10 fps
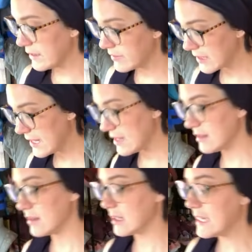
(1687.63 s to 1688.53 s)
of the
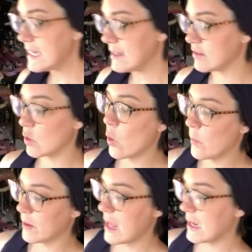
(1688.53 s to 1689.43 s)
keys
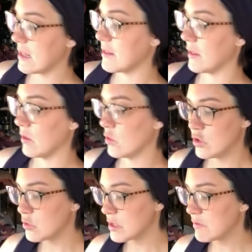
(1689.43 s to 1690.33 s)
open anything.
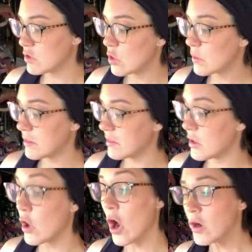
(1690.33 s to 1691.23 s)
You don't even know where
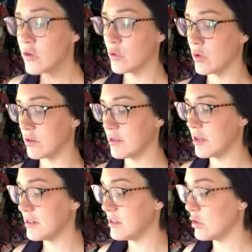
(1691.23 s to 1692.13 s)
there are doors
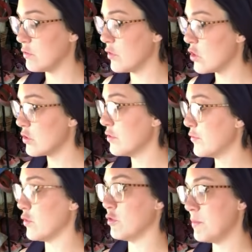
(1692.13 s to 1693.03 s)
until you've heard the
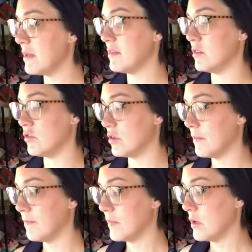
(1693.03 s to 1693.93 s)
first message.
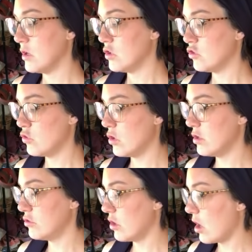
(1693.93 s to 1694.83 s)

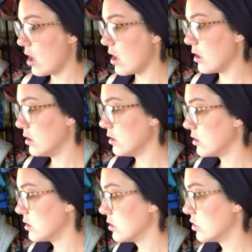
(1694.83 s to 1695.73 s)
George R.
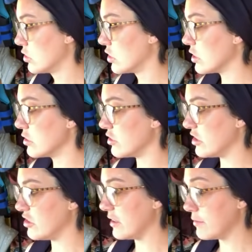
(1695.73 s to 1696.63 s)

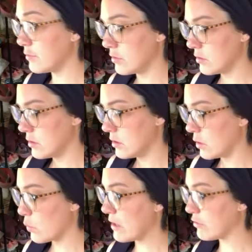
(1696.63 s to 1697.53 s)
Gurdjieff,
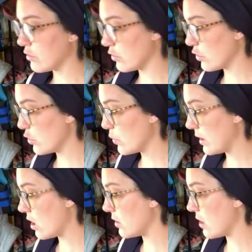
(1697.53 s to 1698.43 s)
a Westerner who
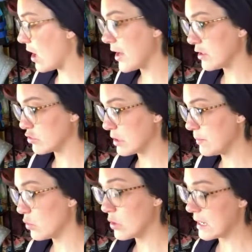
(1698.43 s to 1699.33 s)
went on the higher trip,
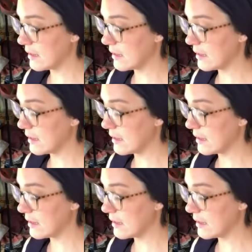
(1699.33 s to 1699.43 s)
or at